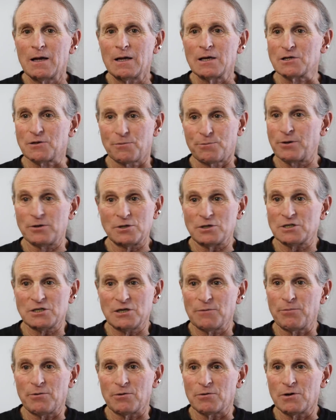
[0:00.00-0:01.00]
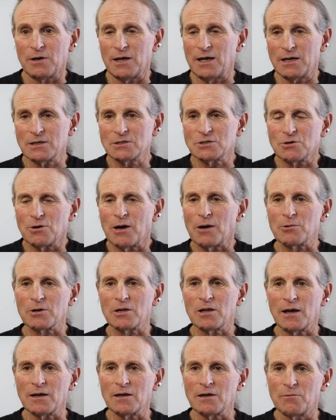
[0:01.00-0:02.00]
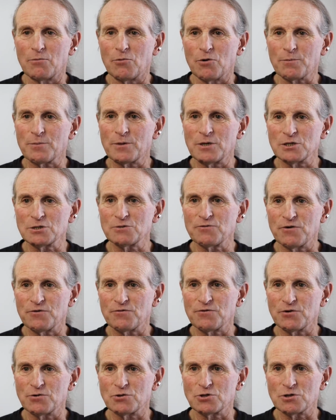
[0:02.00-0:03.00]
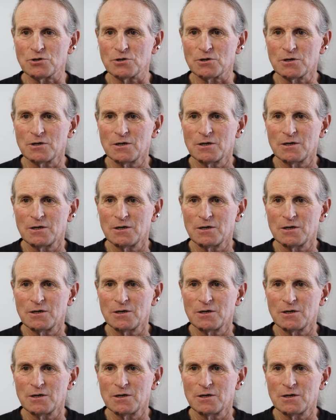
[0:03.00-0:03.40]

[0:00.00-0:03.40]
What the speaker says: it's a pretty simple answer. I would like a more peaceful future.